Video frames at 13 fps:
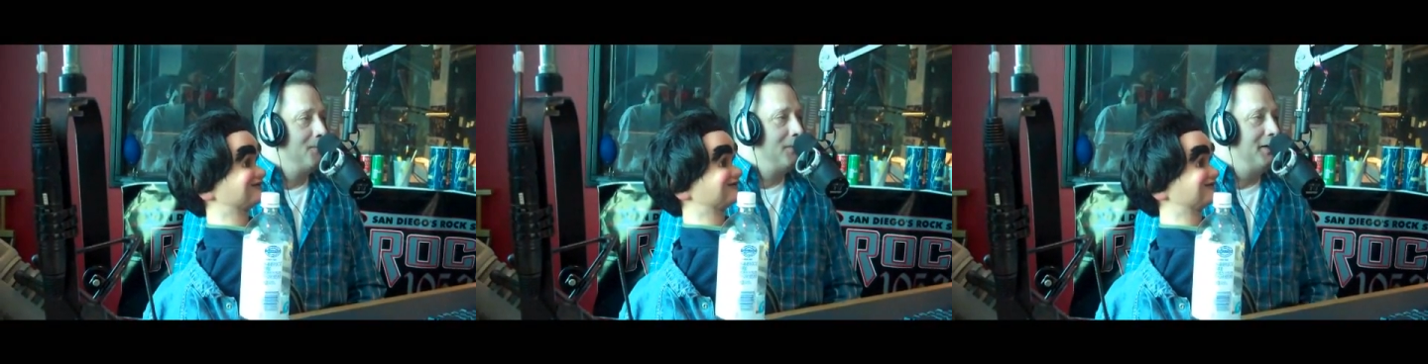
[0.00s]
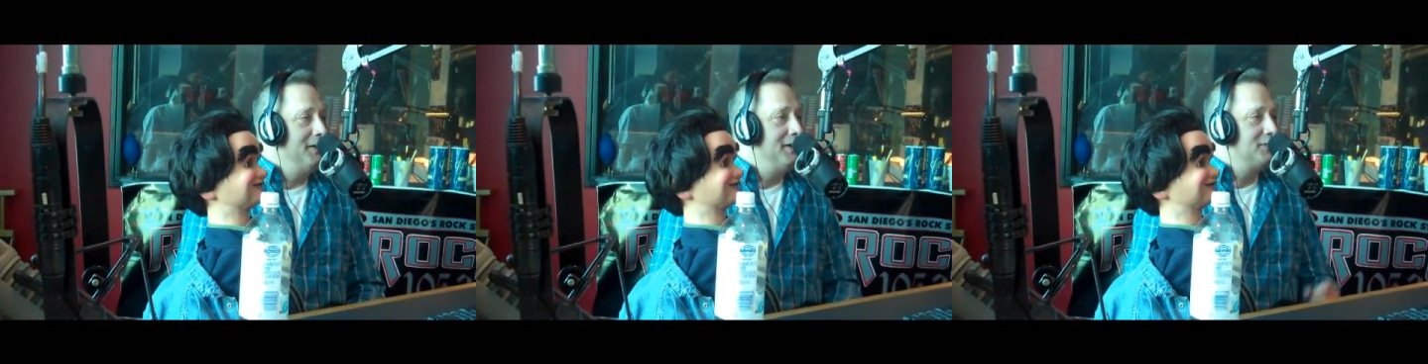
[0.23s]

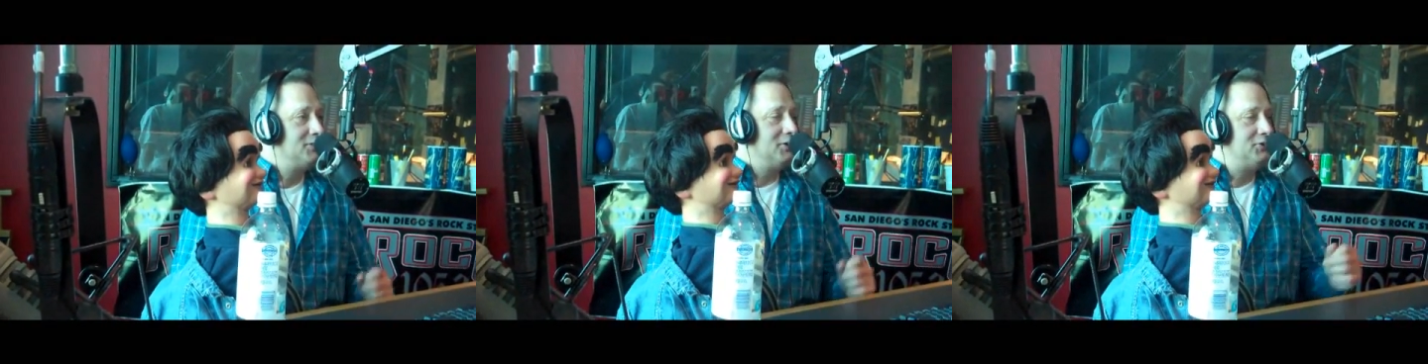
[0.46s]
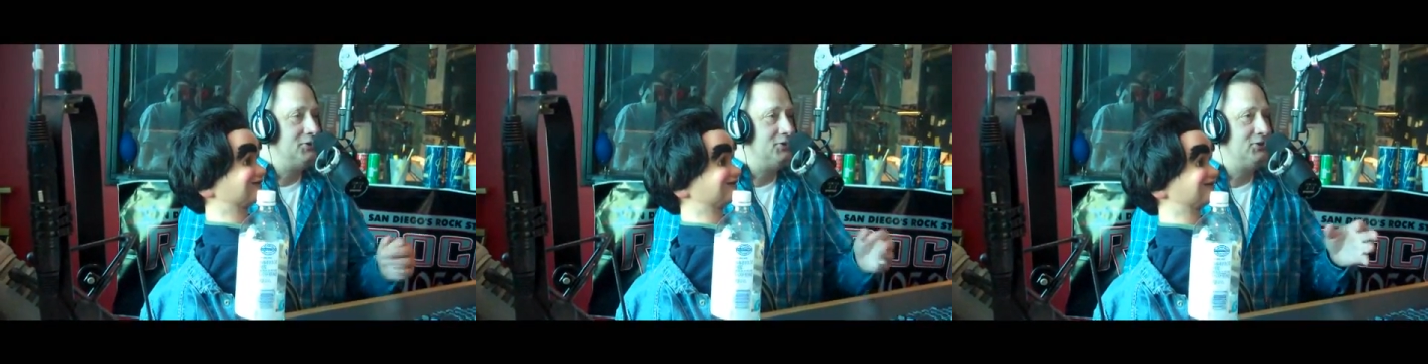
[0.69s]
Well, he
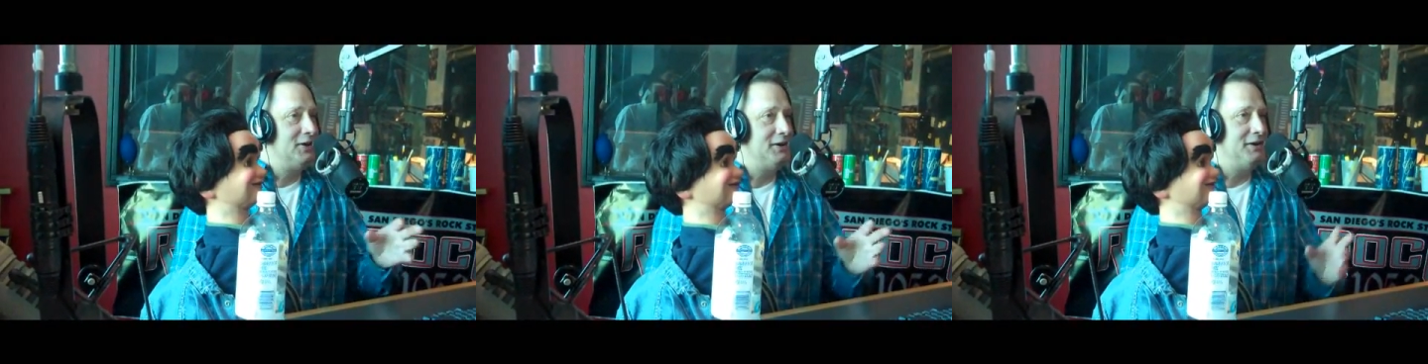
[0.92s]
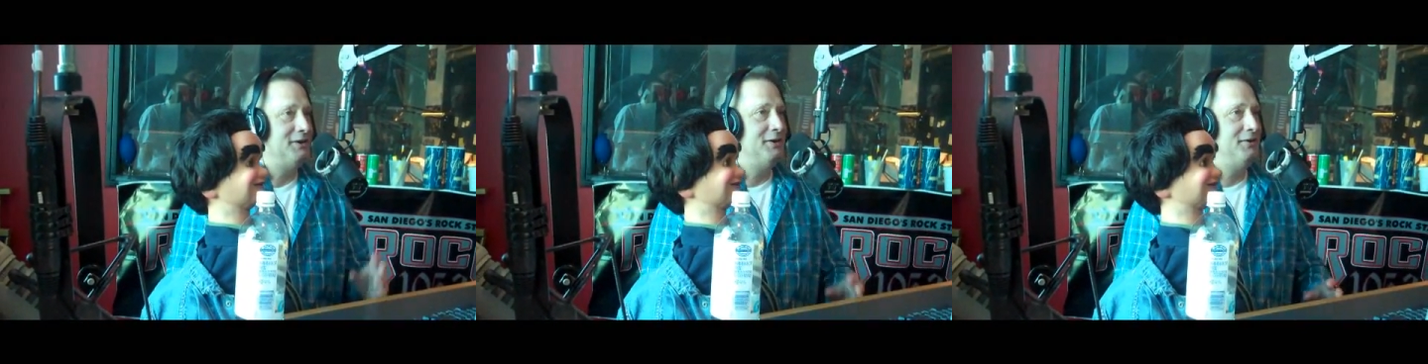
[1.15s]
doesn't
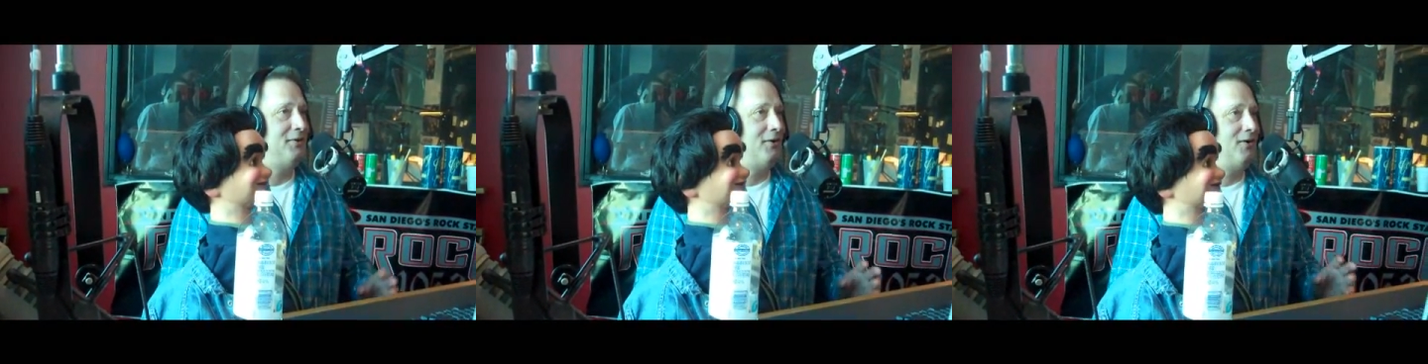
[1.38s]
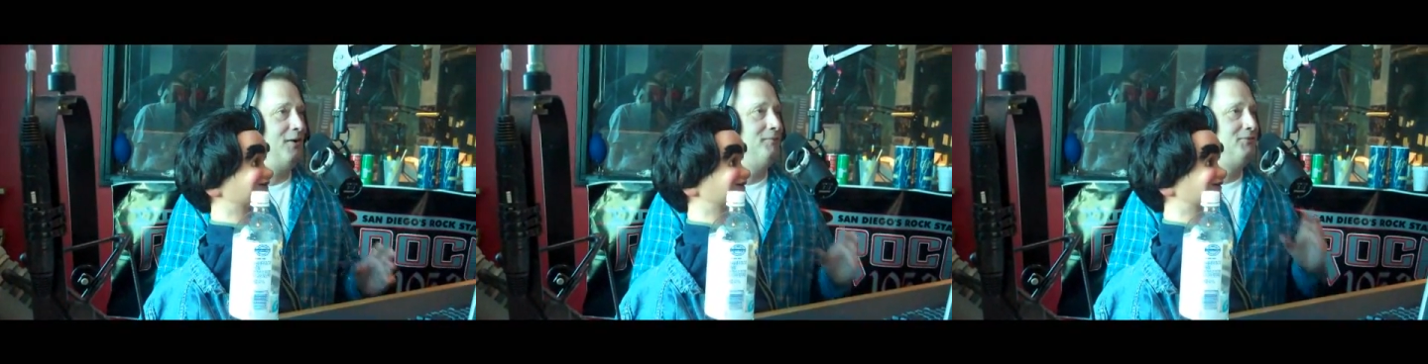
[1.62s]
sit in an
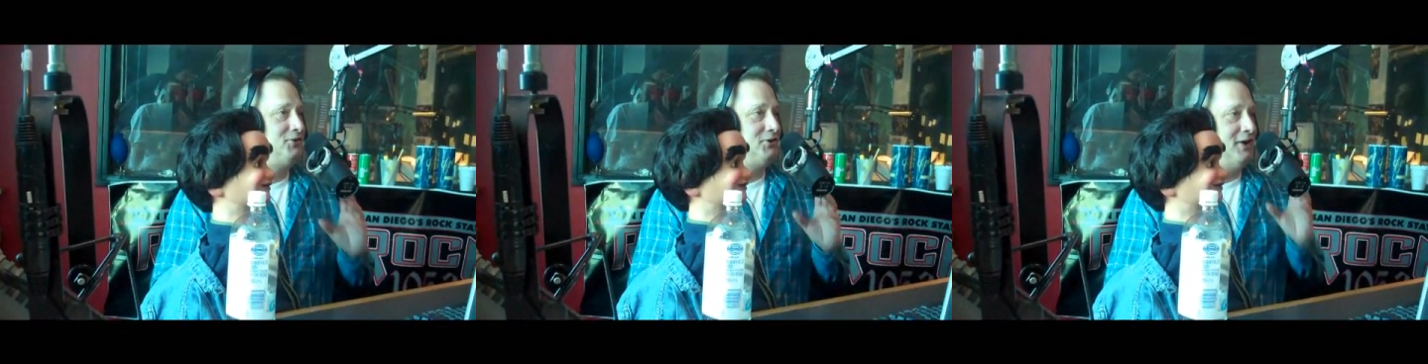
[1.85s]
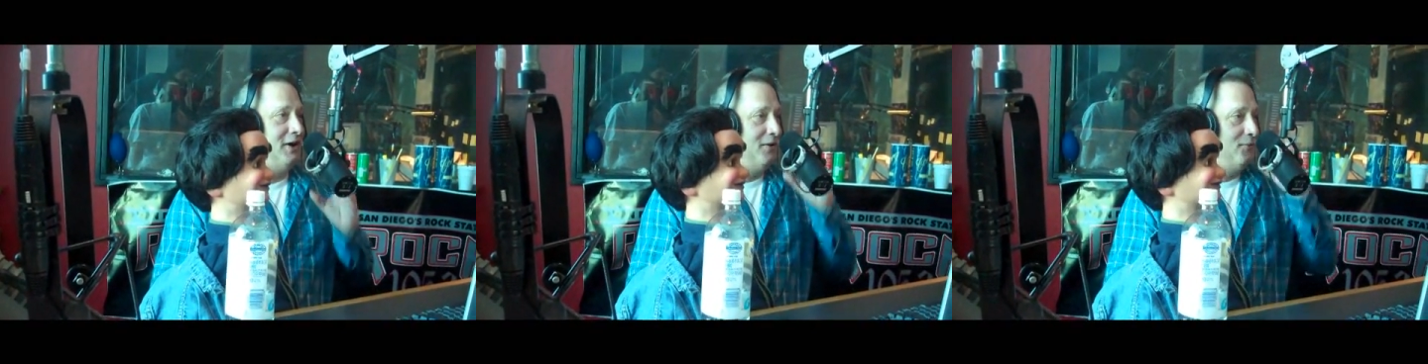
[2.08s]

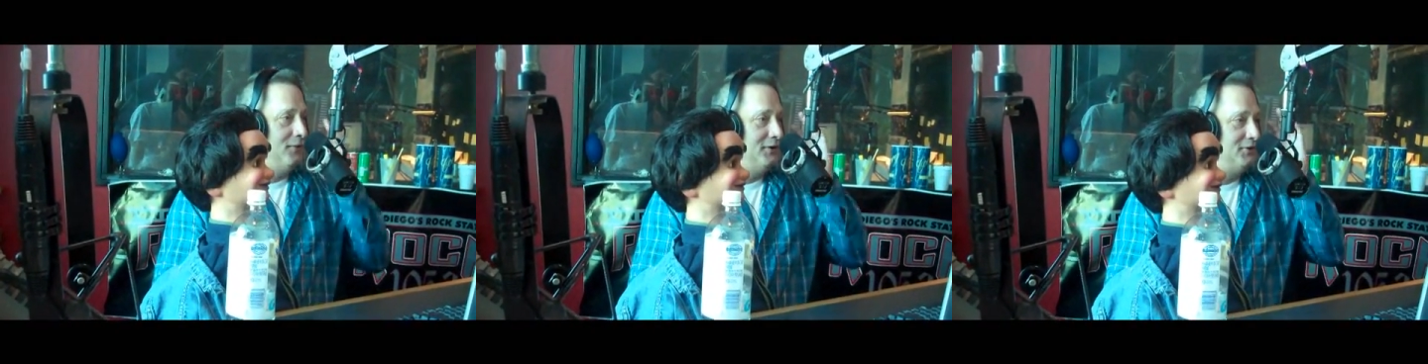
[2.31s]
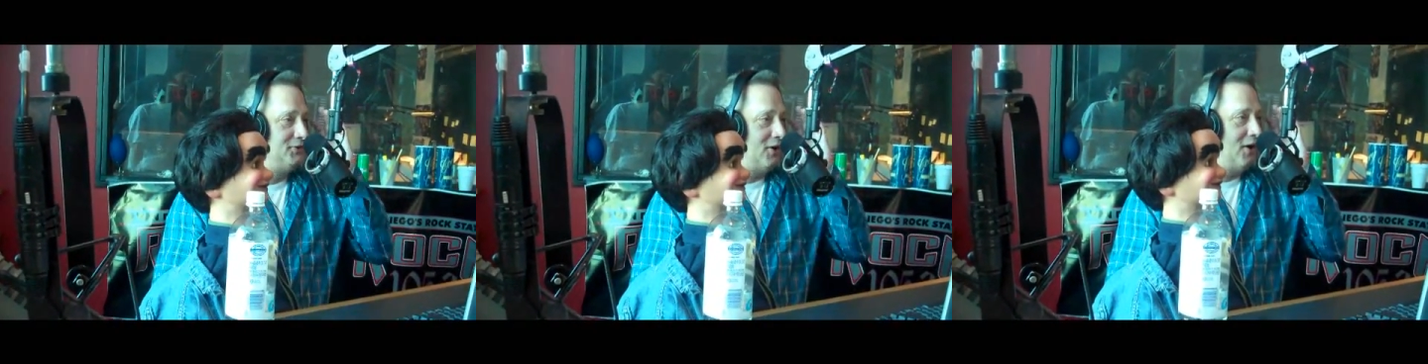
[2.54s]
armchair with
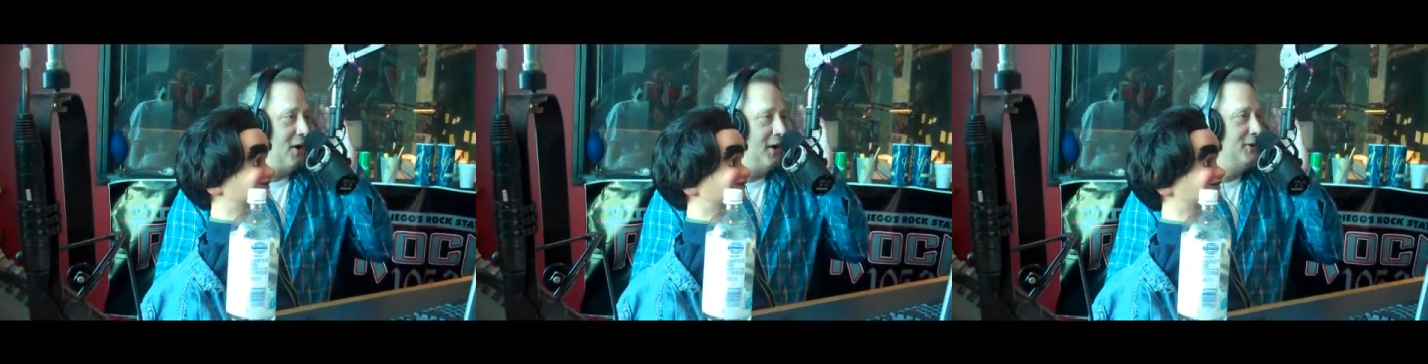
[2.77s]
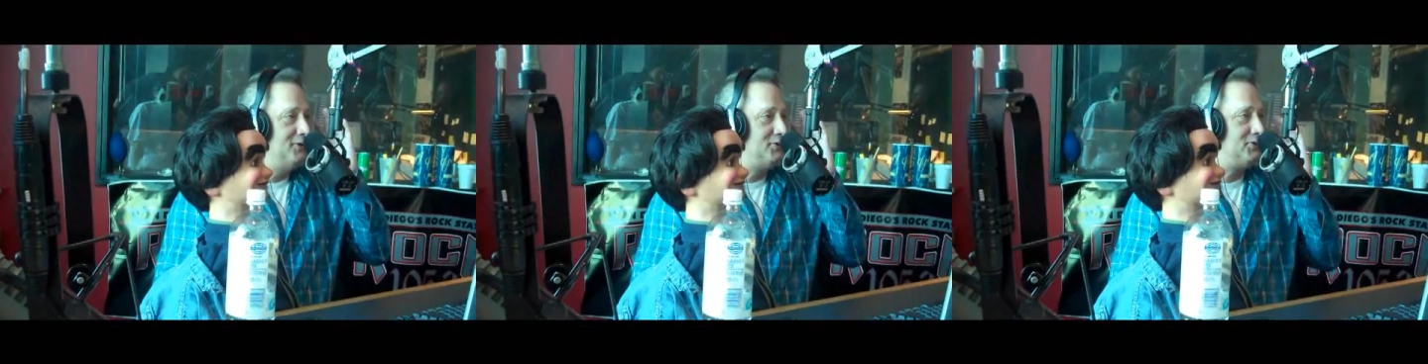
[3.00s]
his
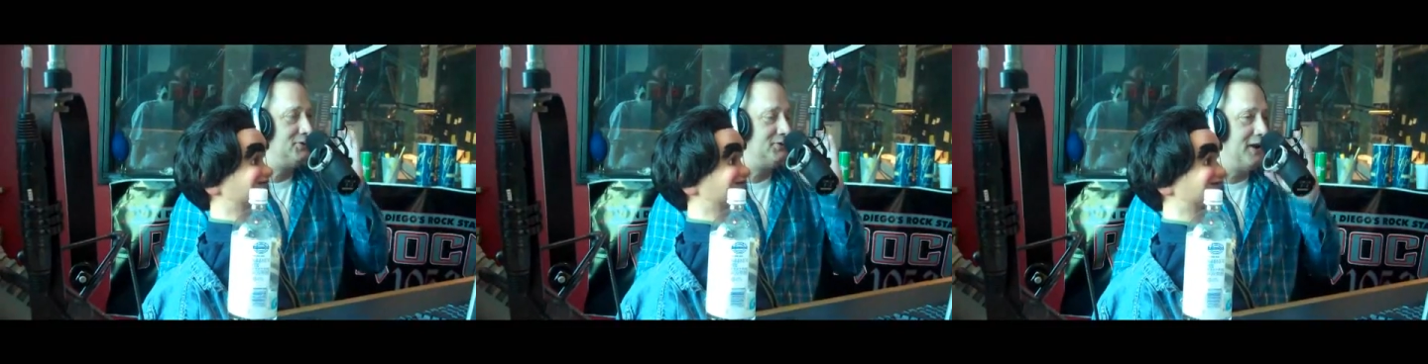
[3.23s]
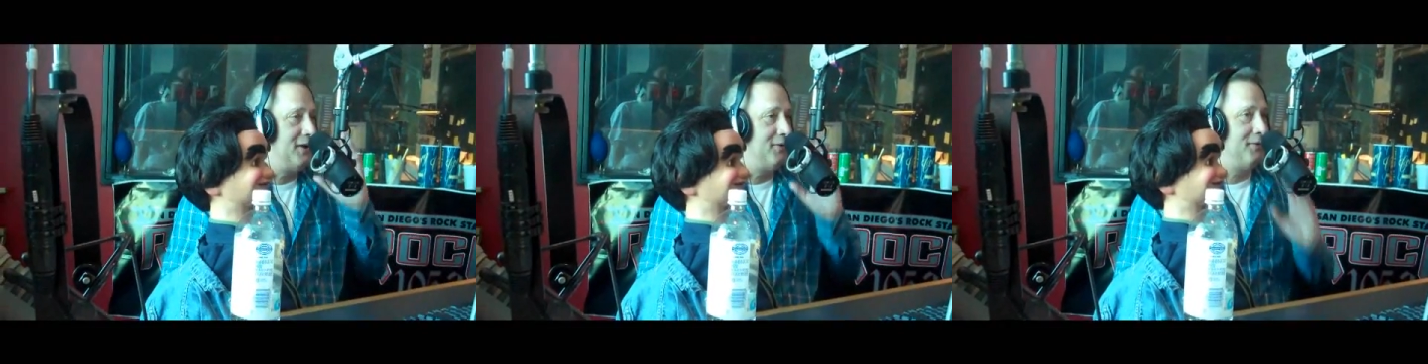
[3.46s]
eyes
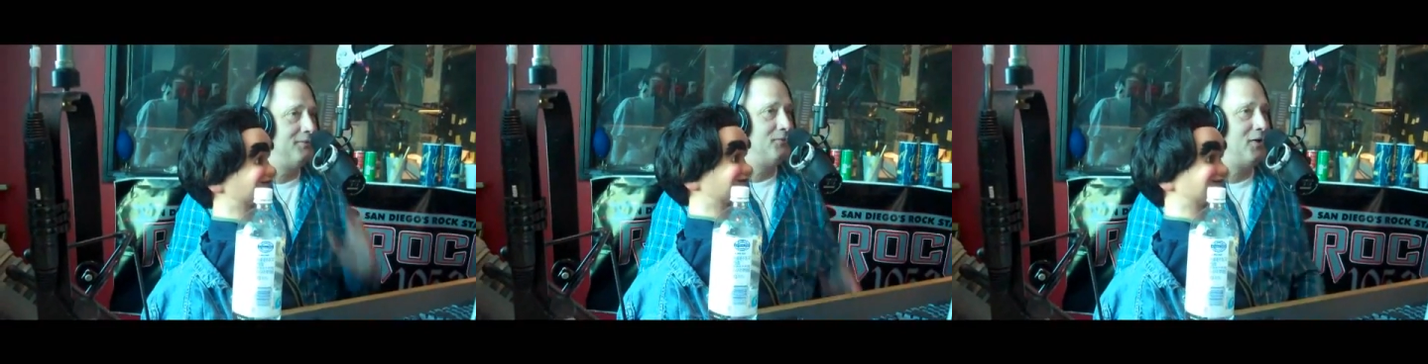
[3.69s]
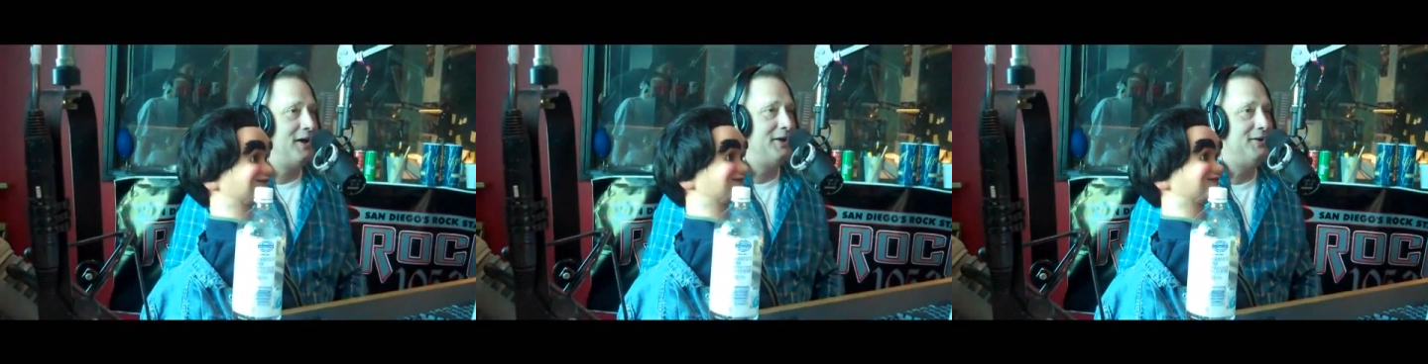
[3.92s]
staring
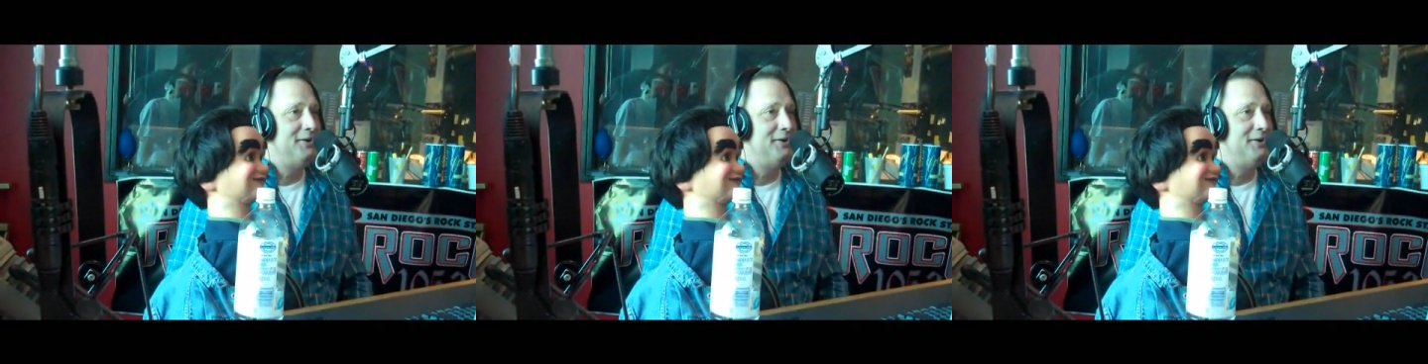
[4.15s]
wide.